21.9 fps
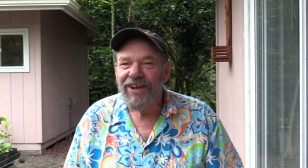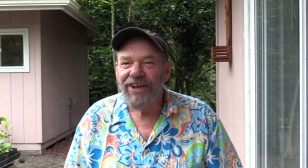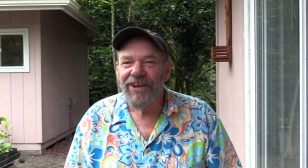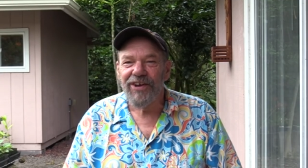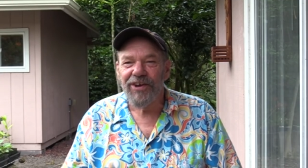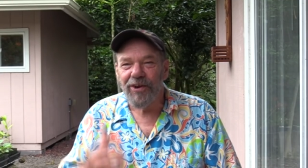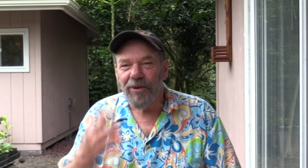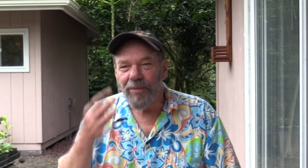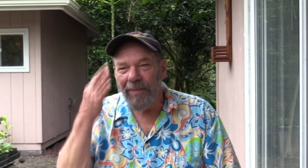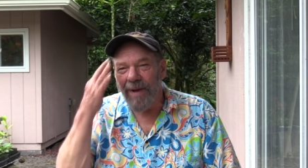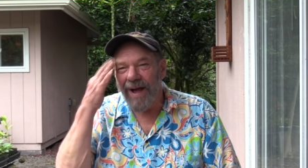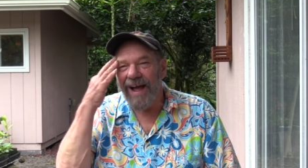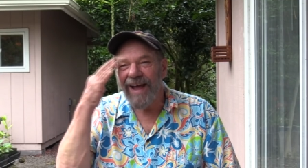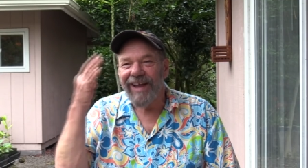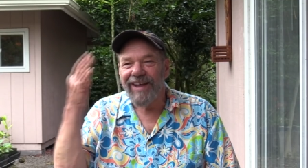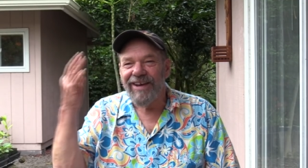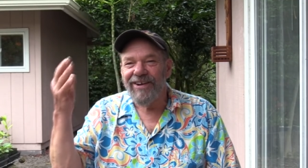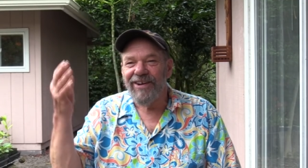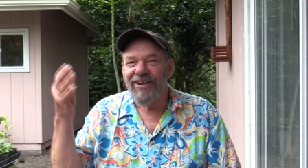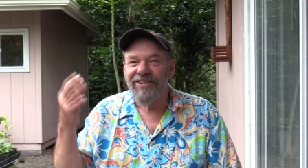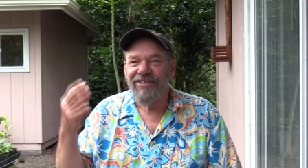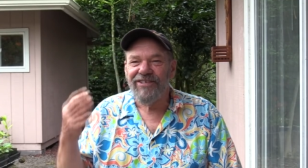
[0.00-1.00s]
In your
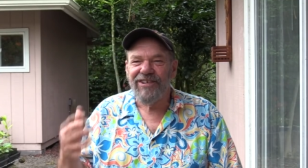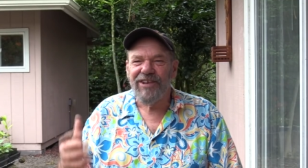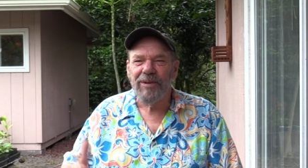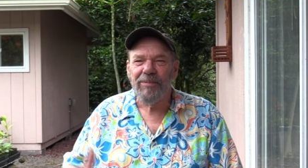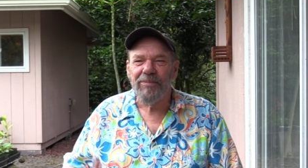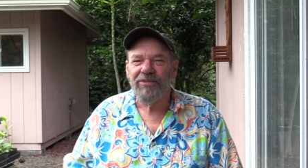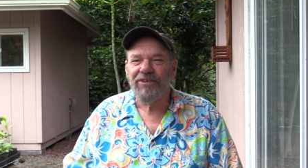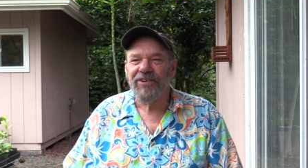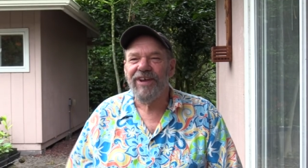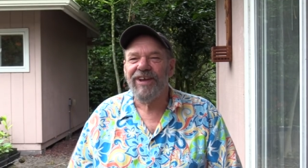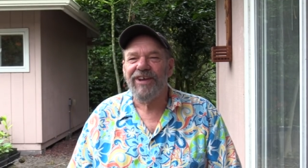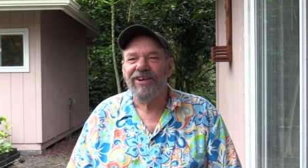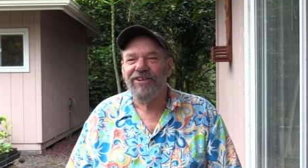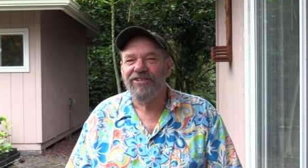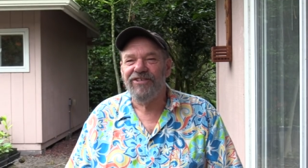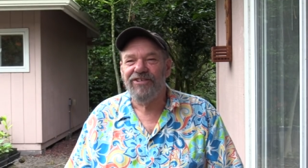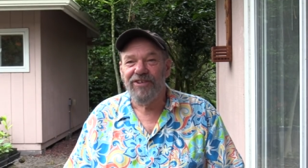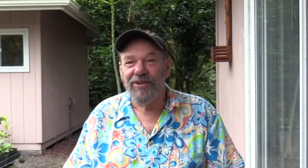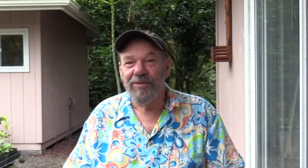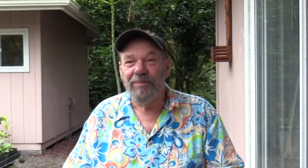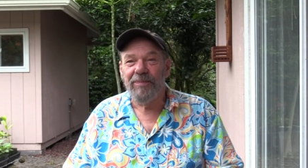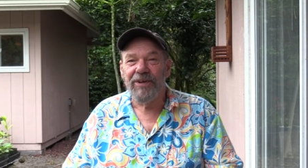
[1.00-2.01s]
mind, it seems like it
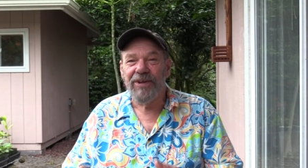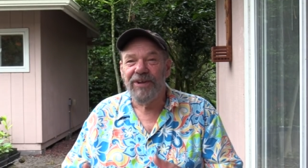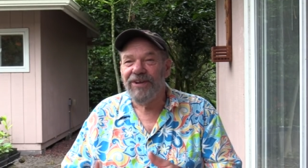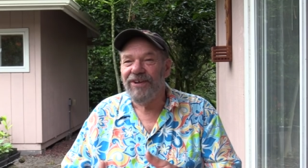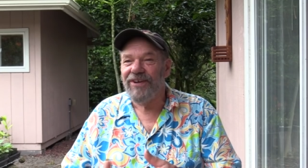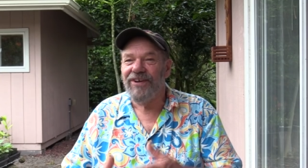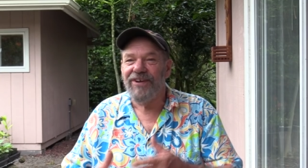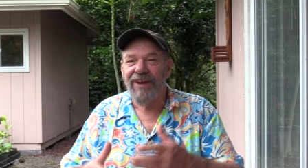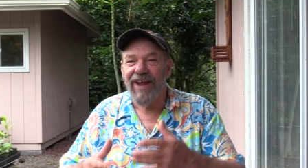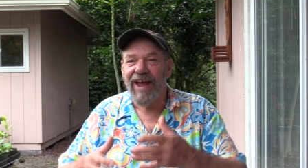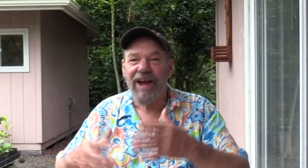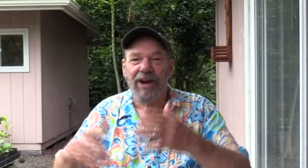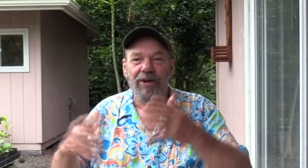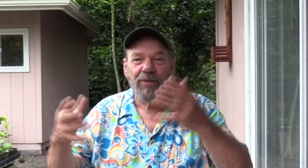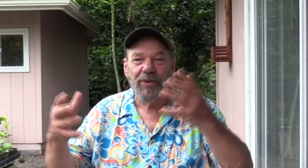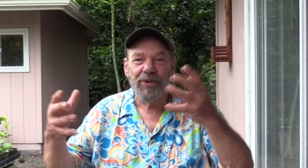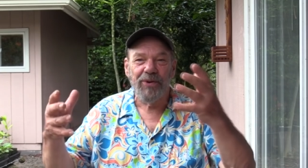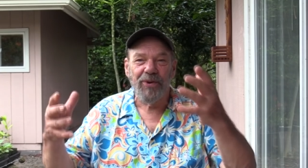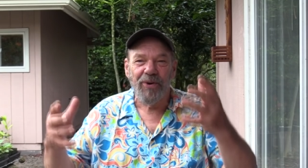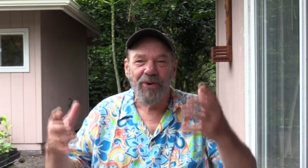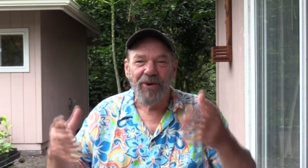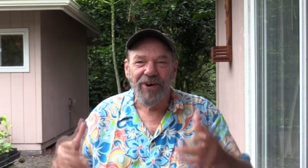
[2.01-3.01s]
should be in
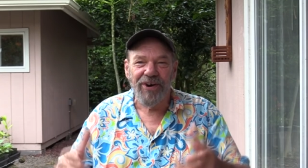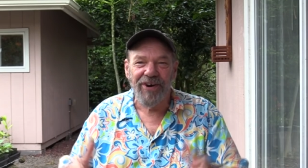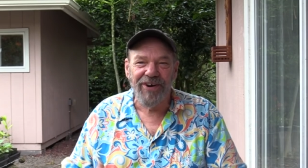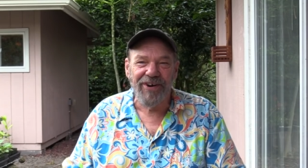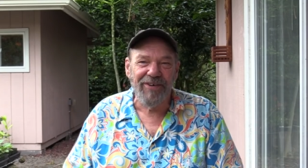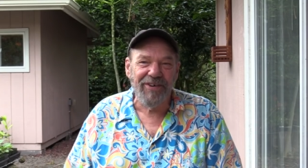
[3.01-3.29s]
Ecuador